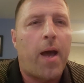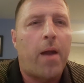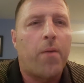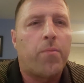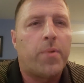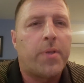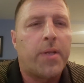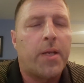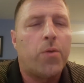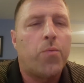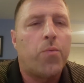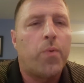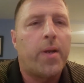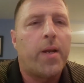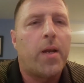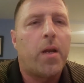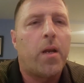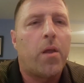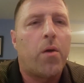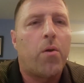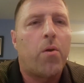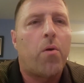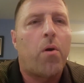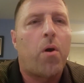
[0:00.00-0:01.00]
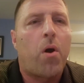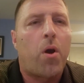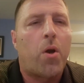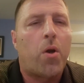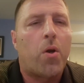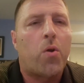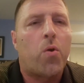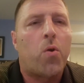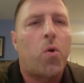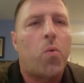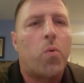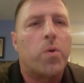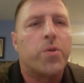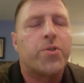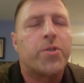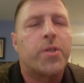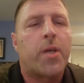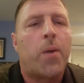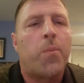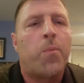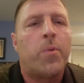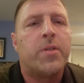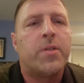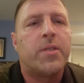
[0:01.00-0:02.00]
little article where
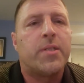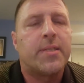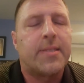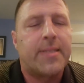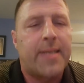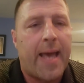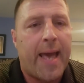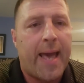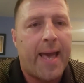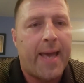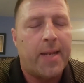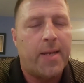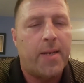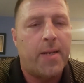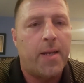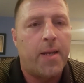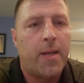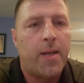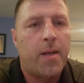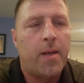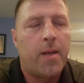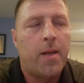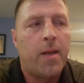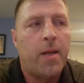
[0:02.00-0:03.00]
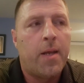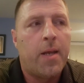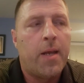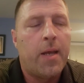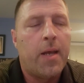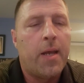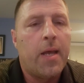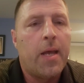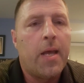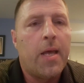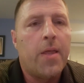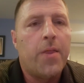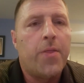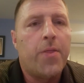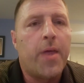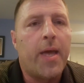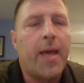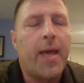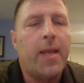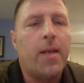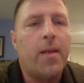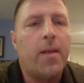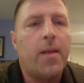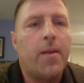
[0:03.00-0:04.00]
someone said
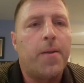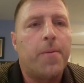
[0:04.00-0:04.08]
that,